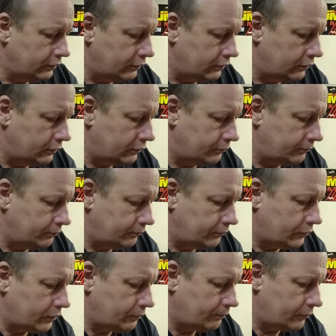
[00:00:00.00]
on
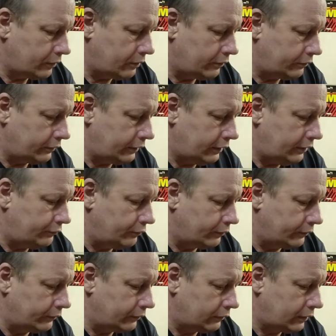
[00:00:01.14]
each one
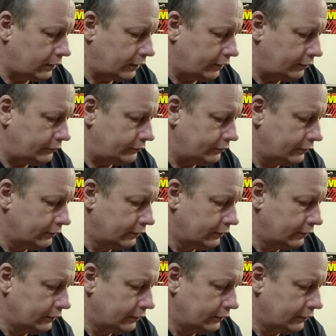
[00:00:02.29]
of the lights.